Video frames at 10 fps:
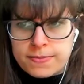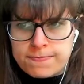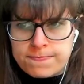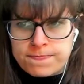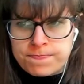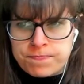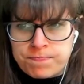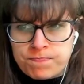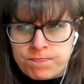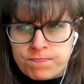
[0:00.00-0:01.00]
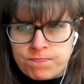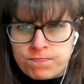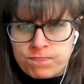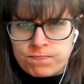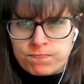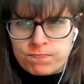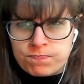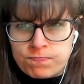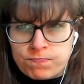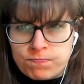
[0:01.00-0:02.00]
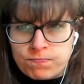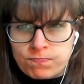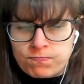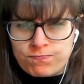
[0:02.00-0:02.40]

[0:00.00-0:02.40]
No one is speaking in this clip.